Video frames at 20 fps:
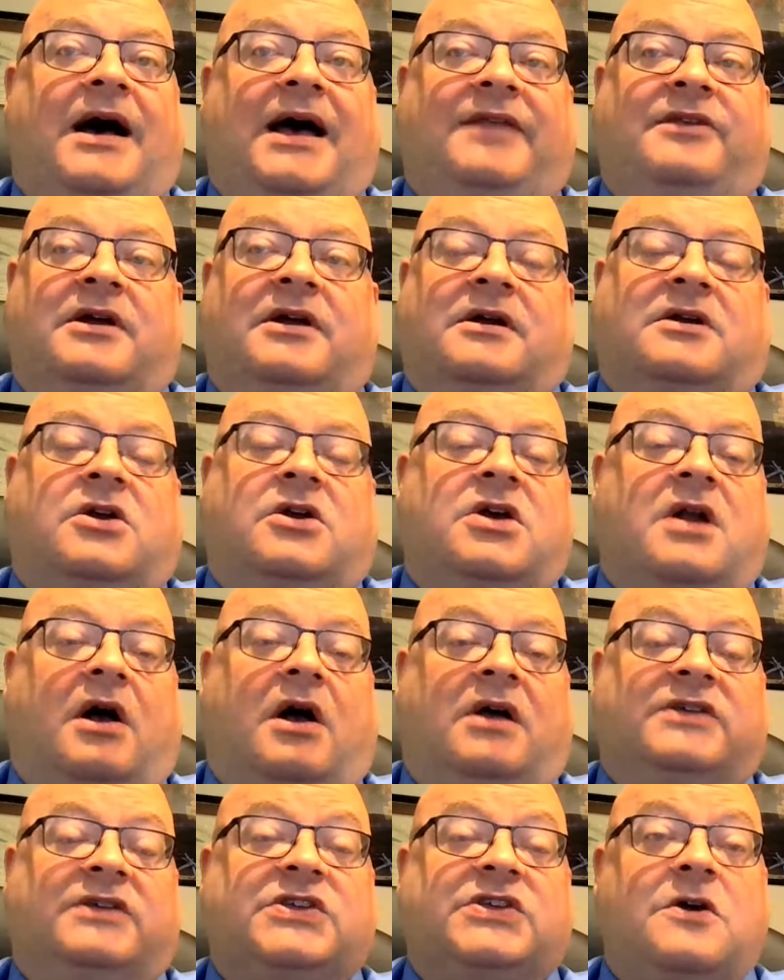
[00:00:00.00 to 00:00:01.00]
Uh, there could
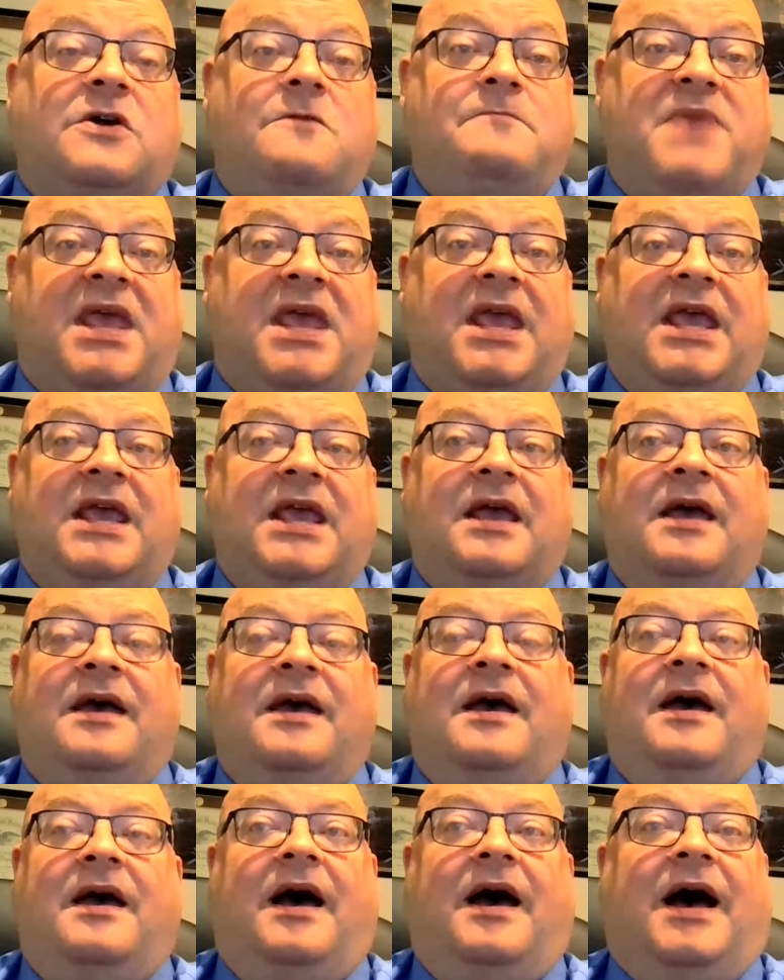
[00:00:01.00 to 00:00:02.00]
also be
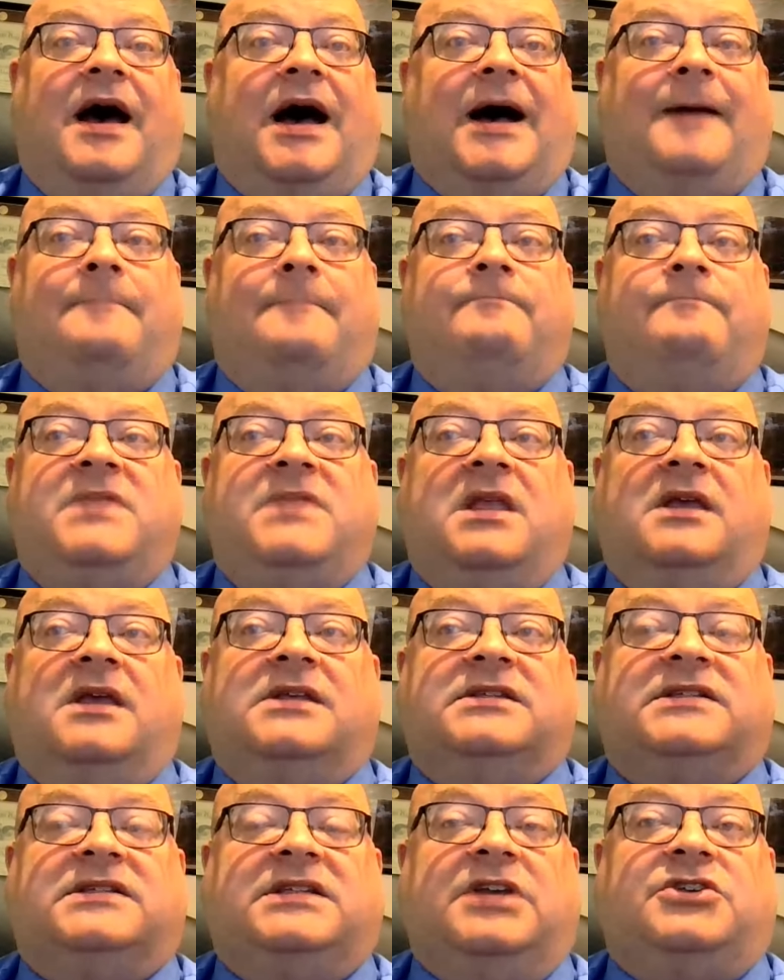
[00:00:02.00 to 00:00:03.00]
um,
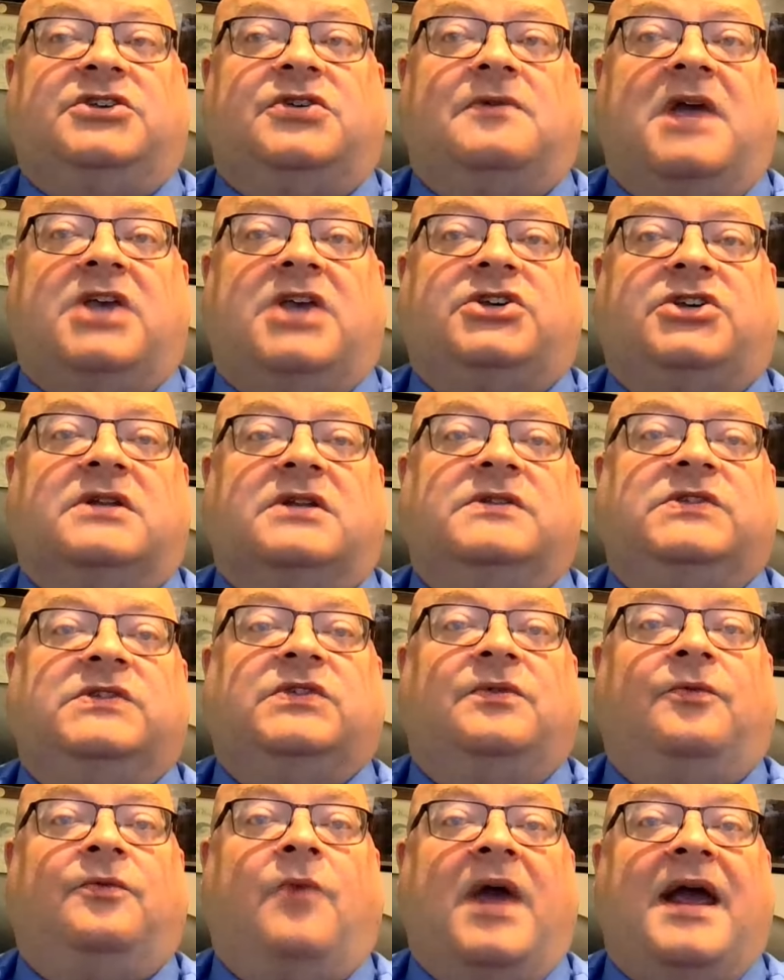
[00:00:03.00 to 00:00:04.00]

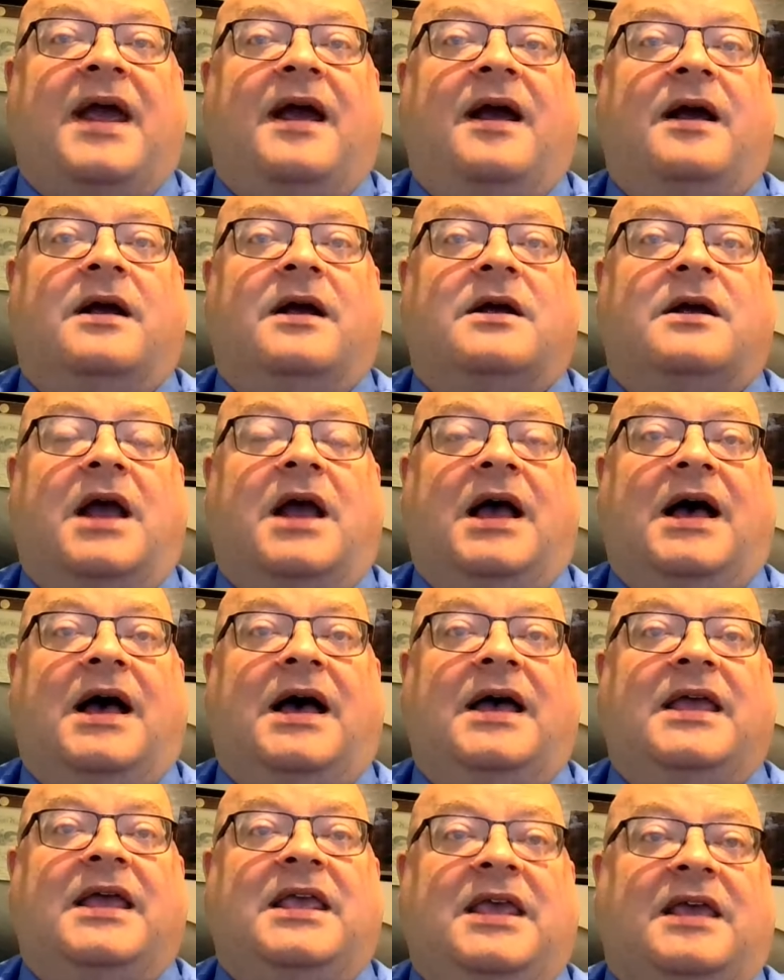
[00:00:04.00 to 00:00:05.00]
situations where
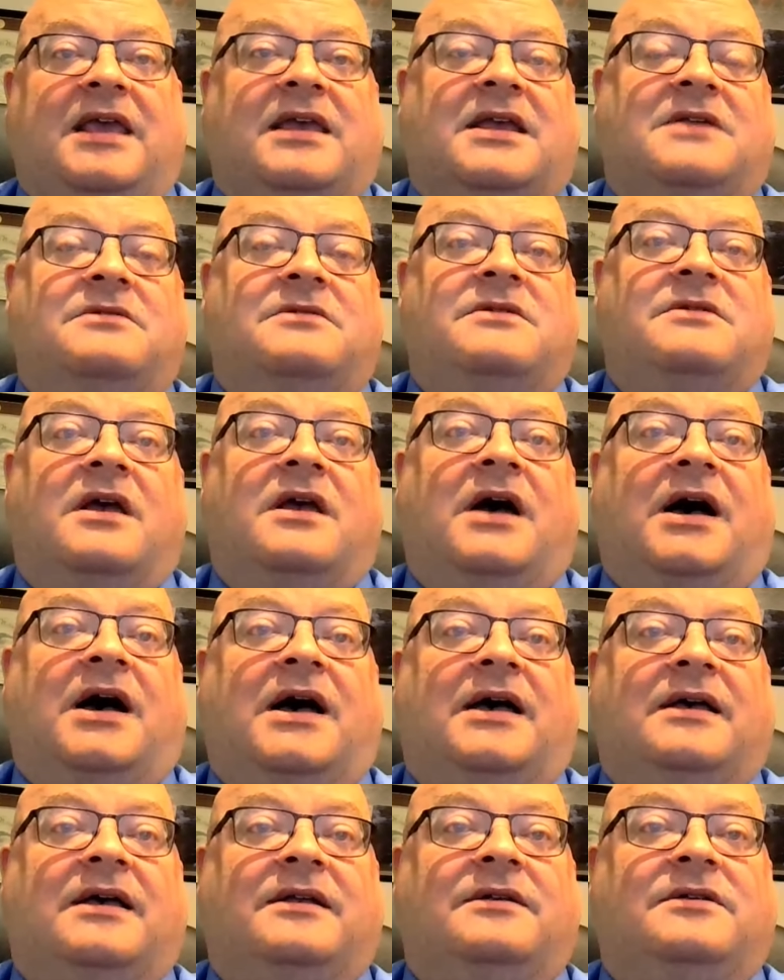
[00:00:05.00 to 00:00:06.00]
uh, he can
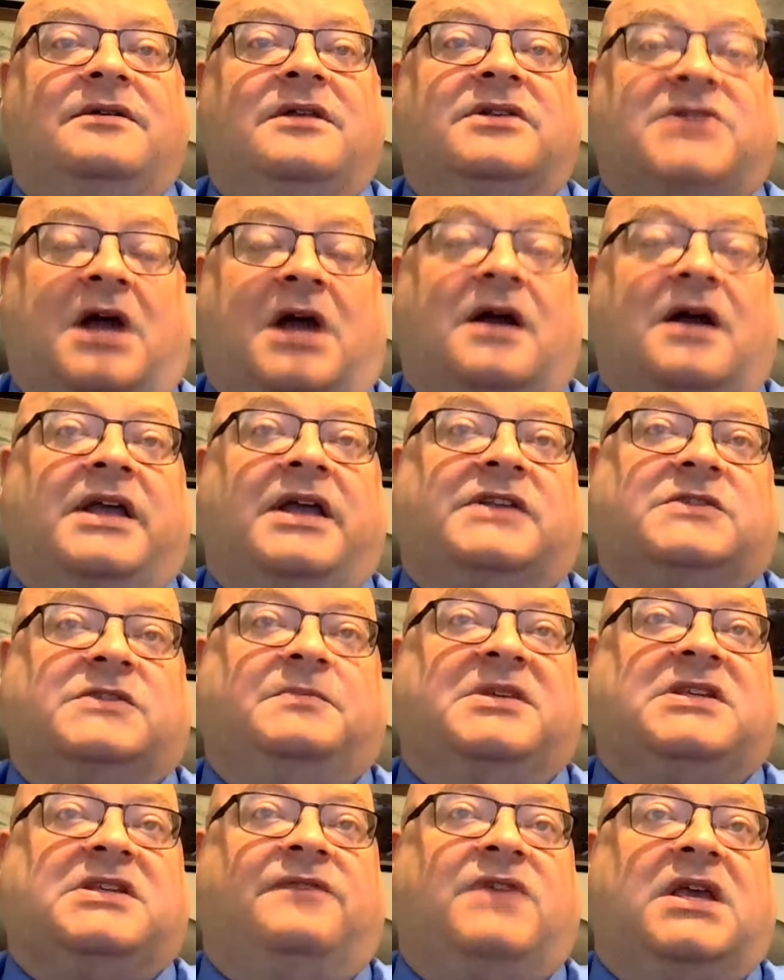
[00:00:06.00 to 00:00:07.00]
uh, target
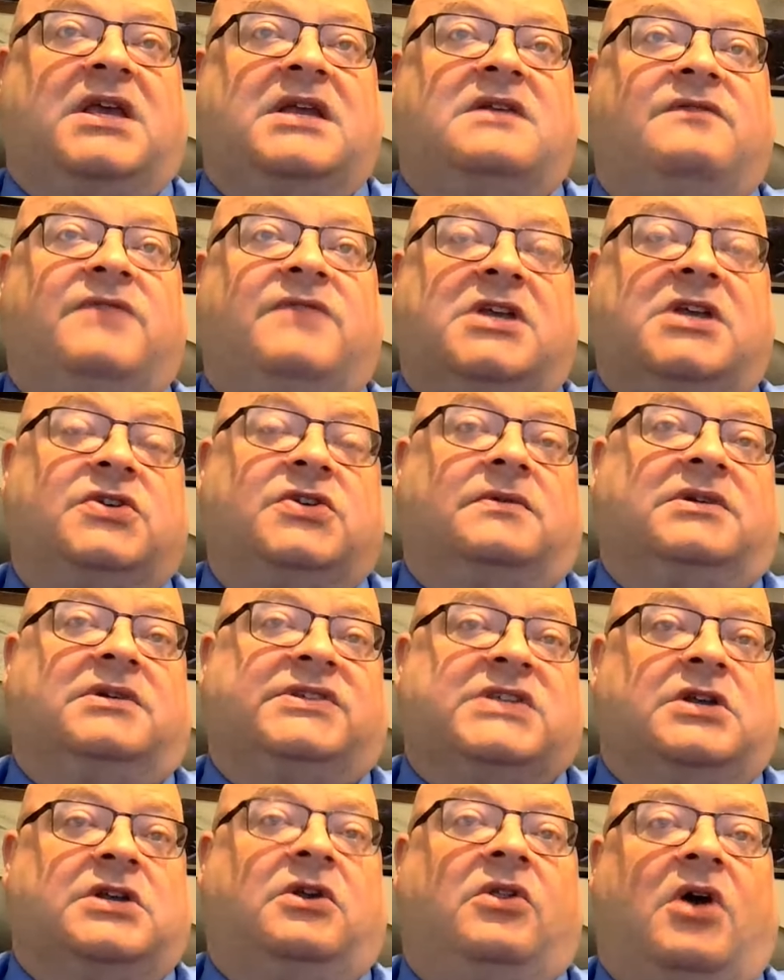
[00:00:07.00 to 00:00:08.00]
specific
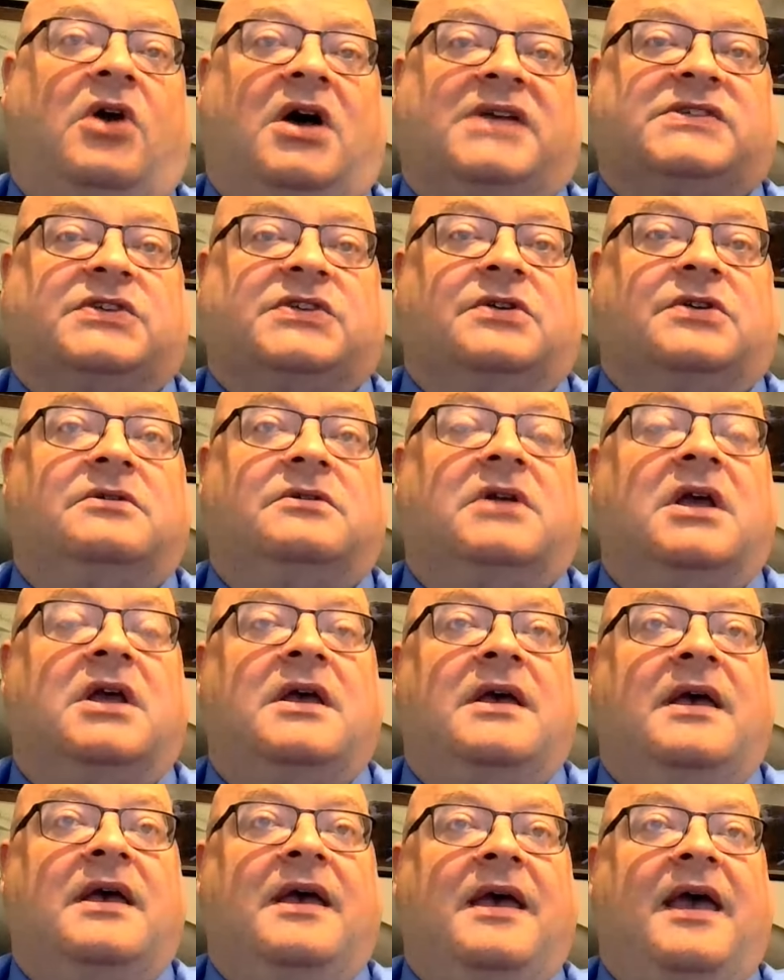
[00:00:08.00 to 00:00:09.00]
individuals in a lawsuit
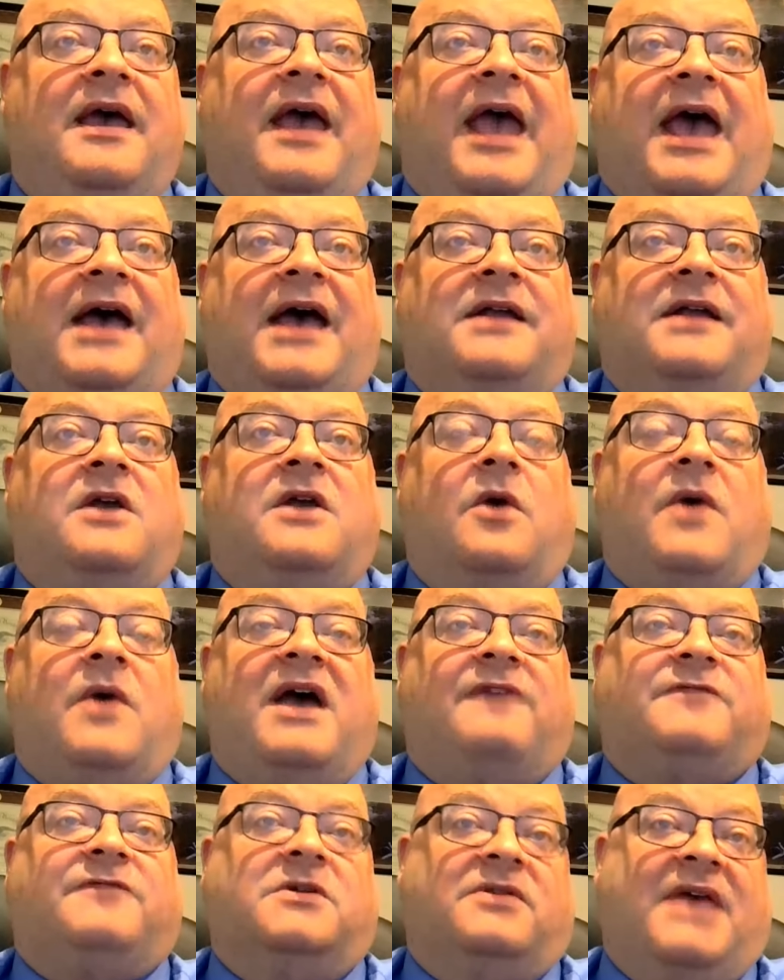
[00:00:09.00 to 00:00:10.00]
and go
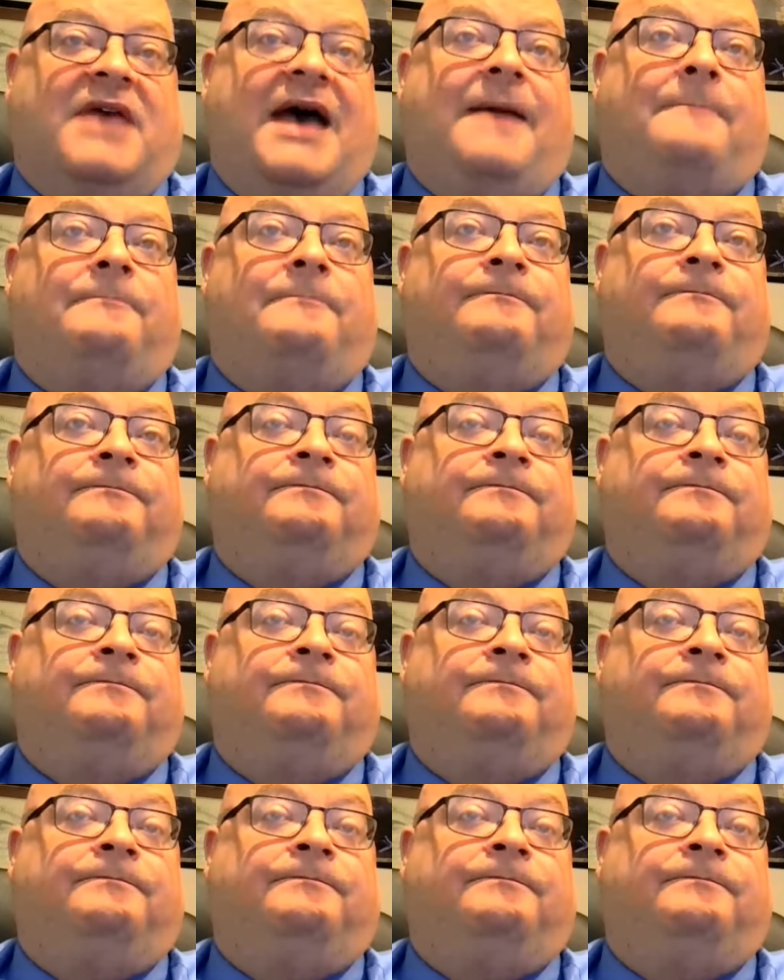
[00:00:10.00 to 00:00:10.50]
after them.